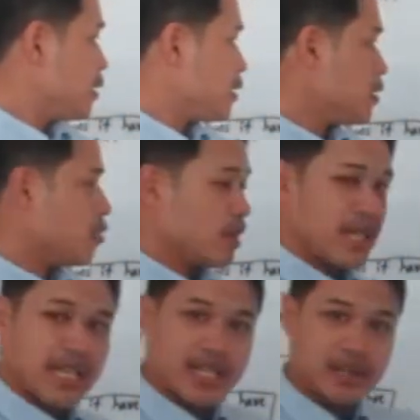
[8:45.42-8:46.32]
you know,
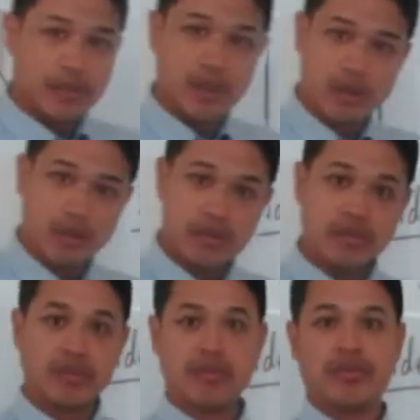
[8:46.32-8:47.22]

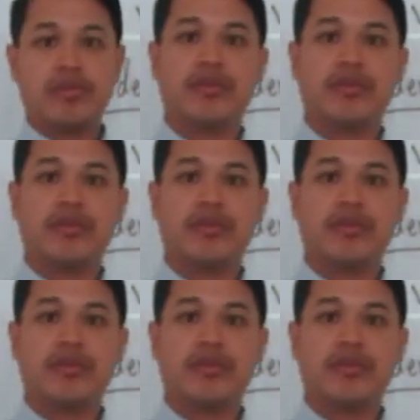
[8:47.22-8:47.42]
animals,